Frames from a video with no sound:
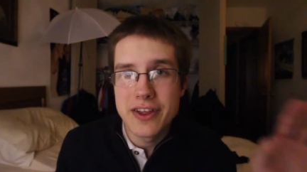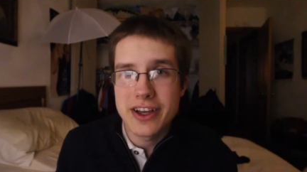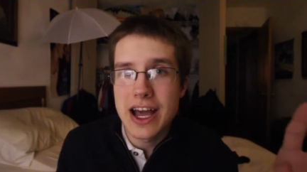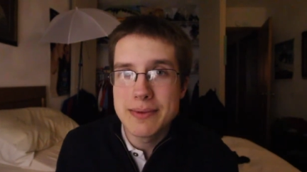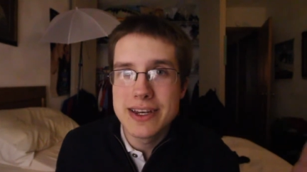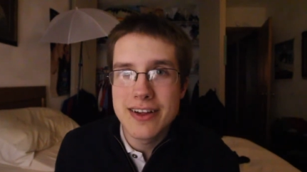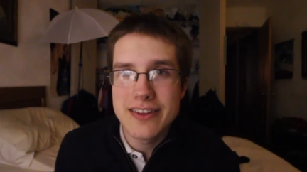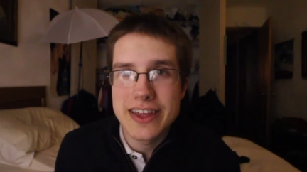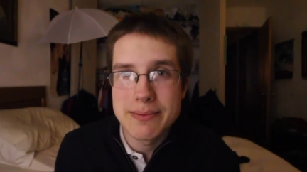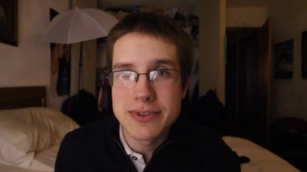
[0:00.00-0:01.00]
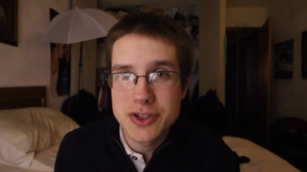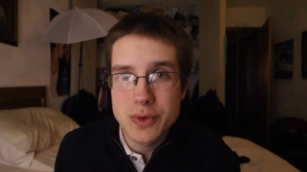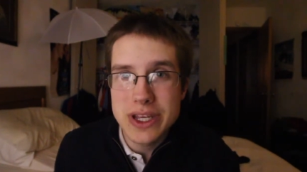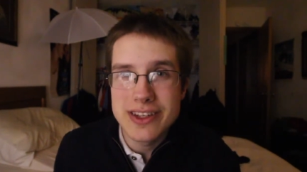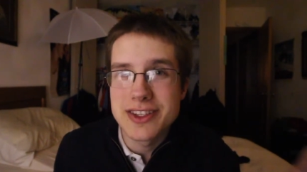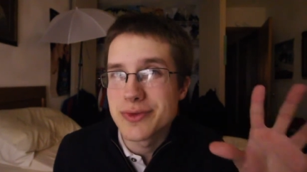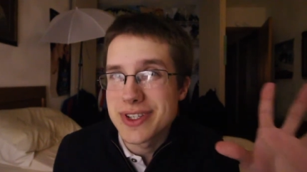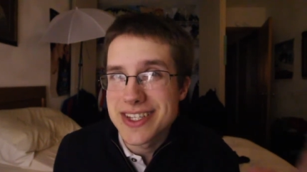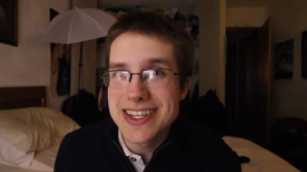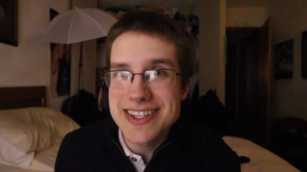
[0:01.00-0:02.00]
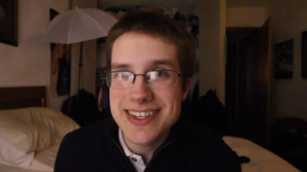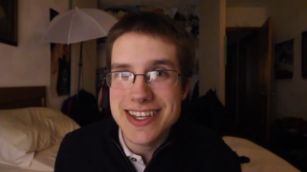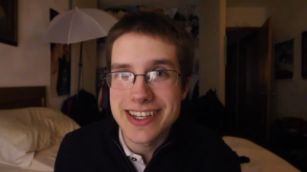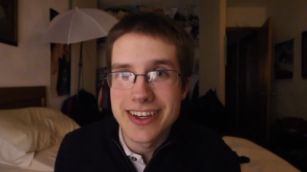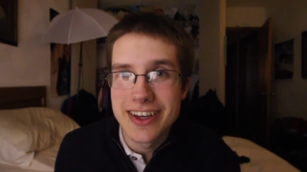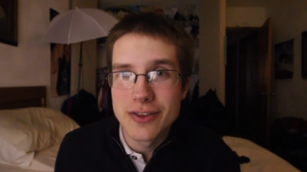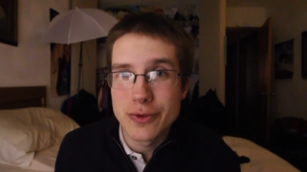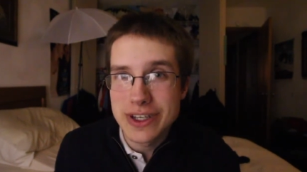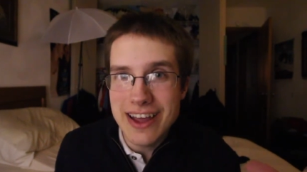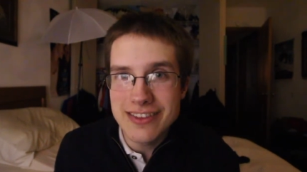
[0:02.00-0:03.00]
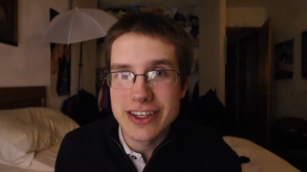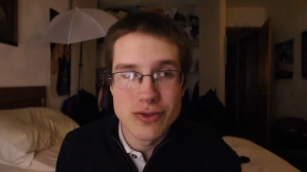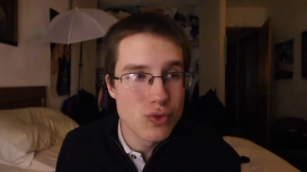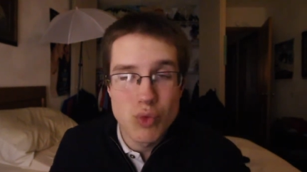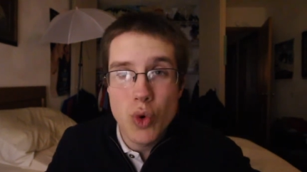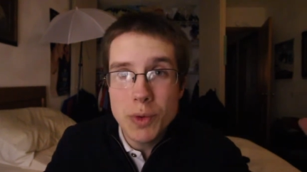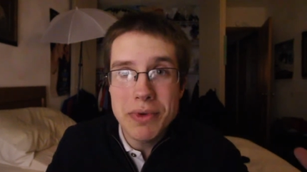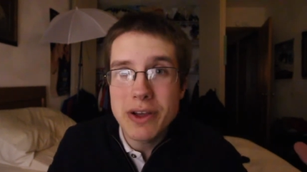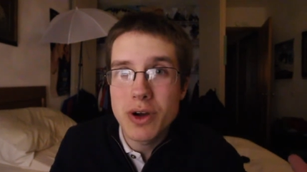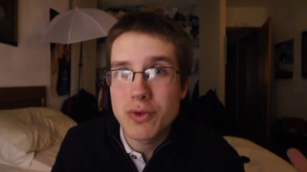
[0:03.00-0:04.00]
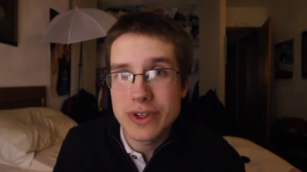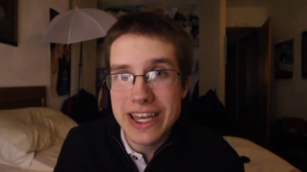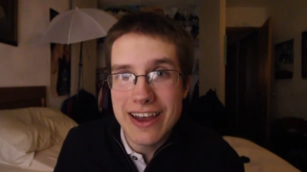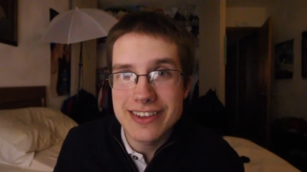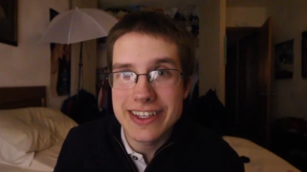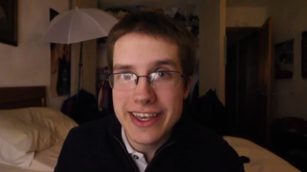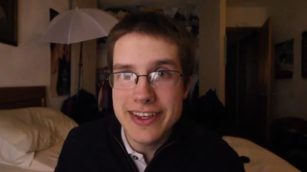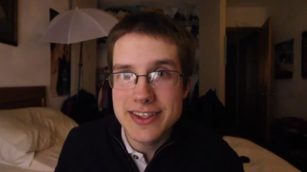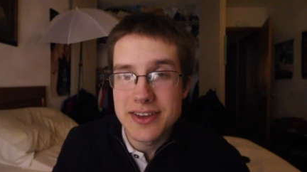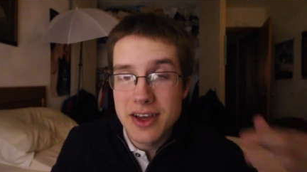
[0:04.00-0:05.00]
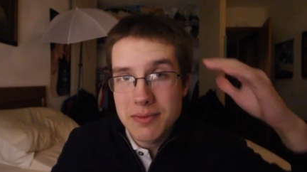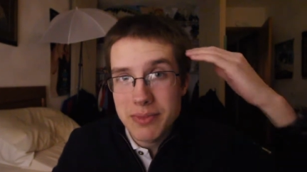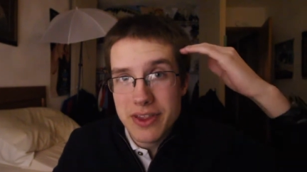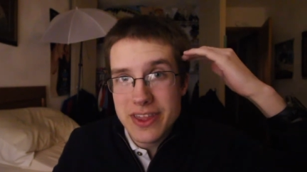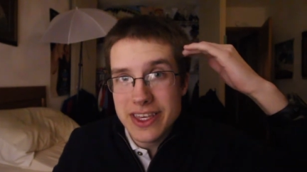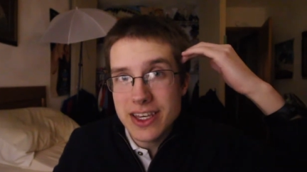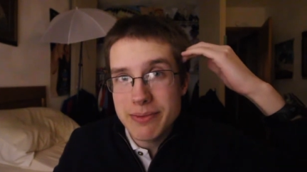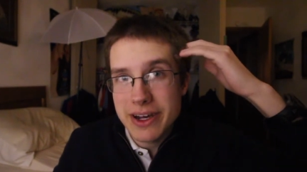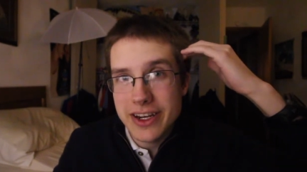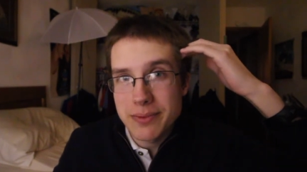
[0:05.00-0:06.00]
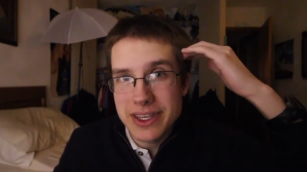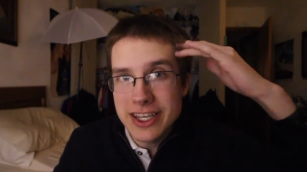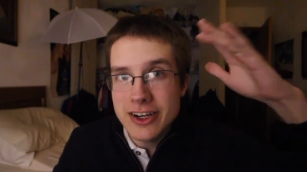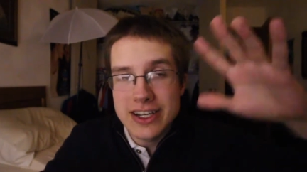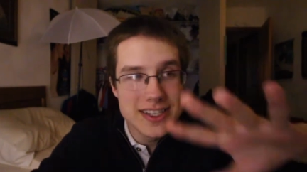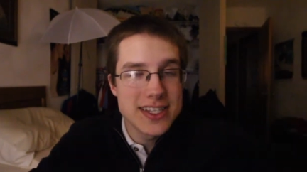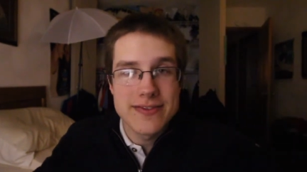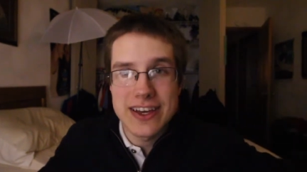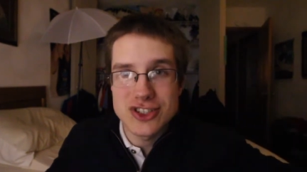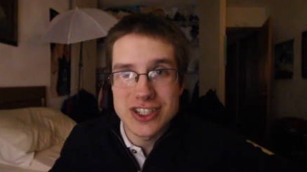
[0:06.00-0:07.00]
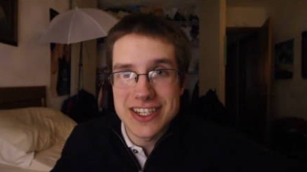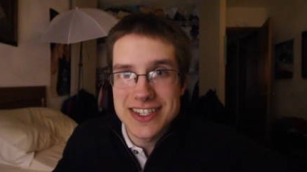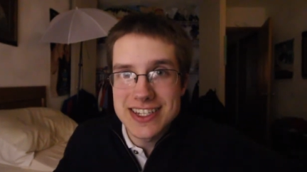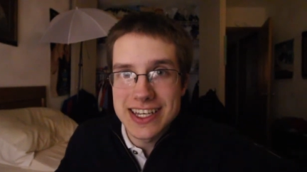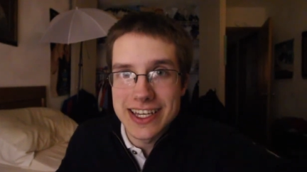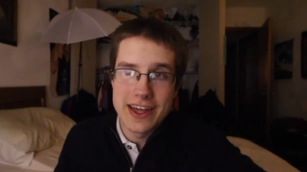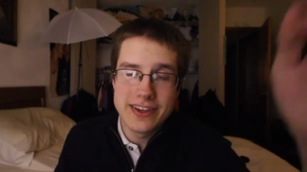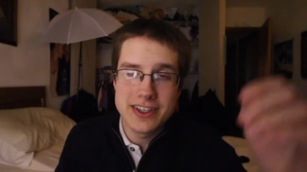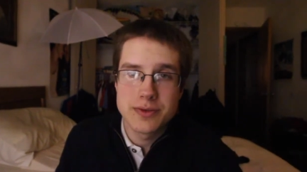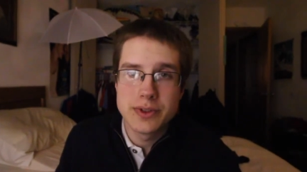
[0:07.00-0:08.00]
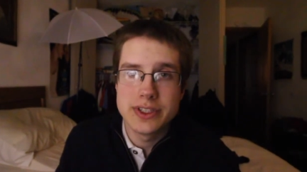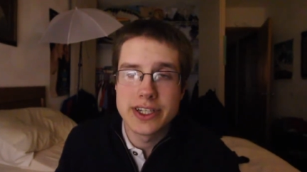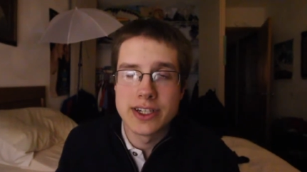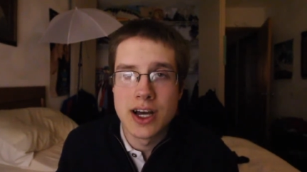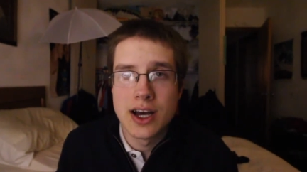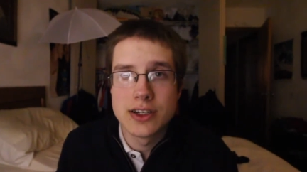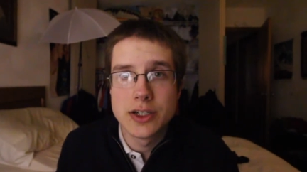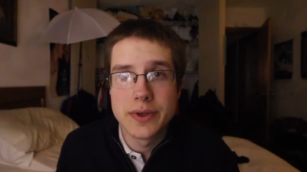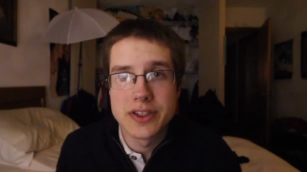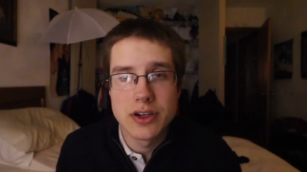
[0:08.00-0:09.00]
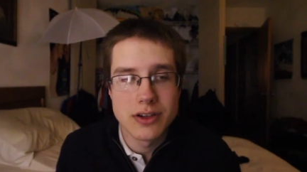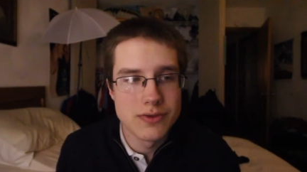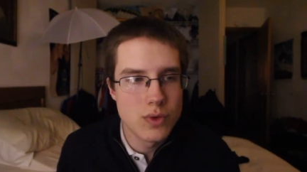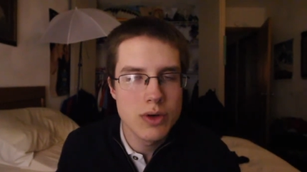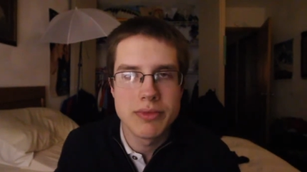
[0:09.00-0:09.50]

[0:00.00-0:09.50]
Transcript: the commonality they have between is resisting reality, warping what reality is by thinking about it up here instead of actually seeing it. I think it's really like an ongoing tug of war